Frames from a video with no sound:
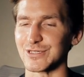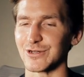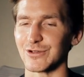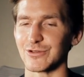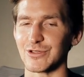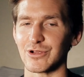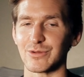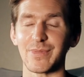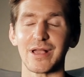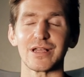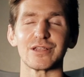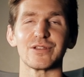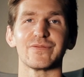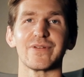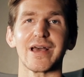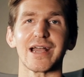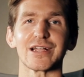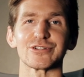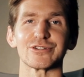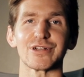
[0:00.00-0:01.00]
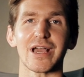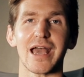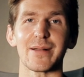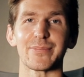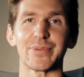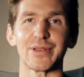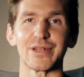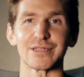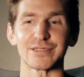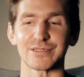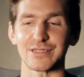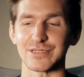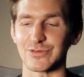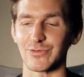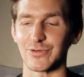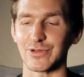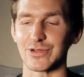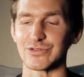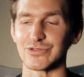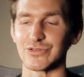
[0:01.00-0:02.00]
your manufactured happiness is
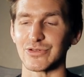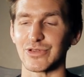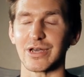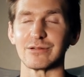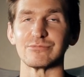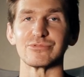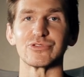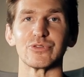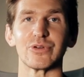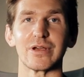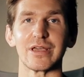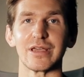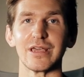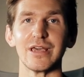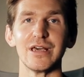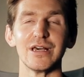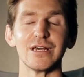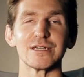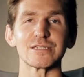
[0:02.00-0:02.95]
going to come to a